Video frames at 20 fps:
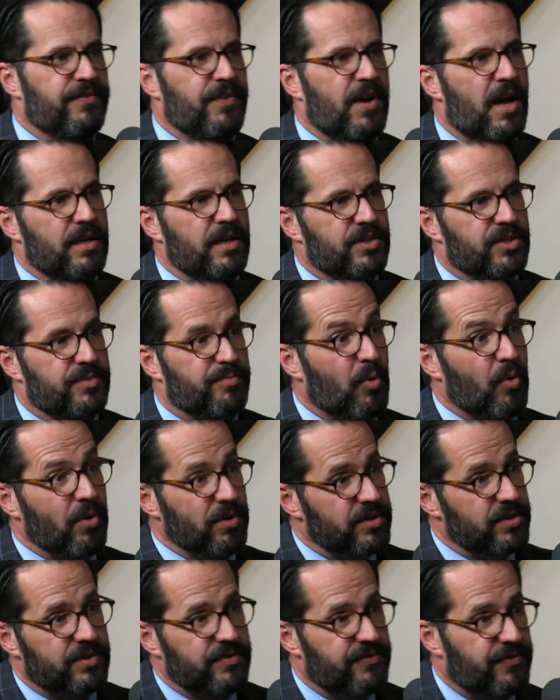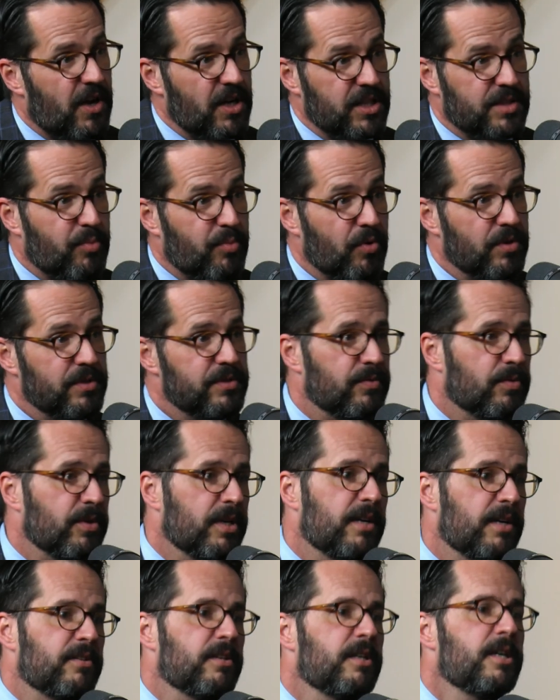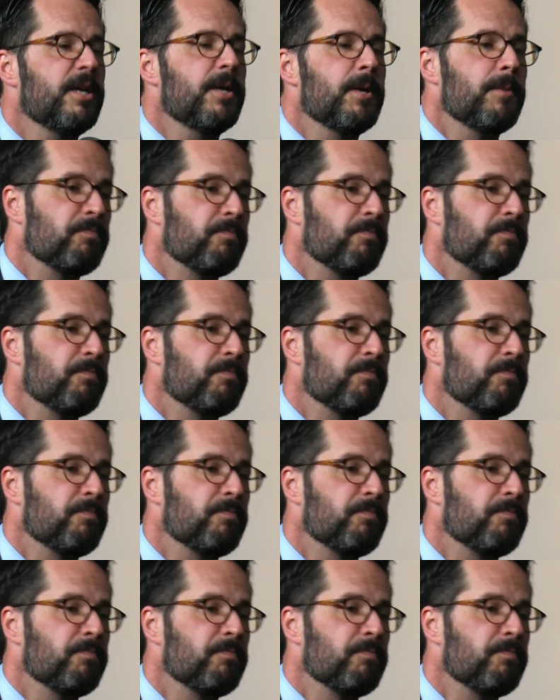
Fox Sports, Fox Sports or whatever.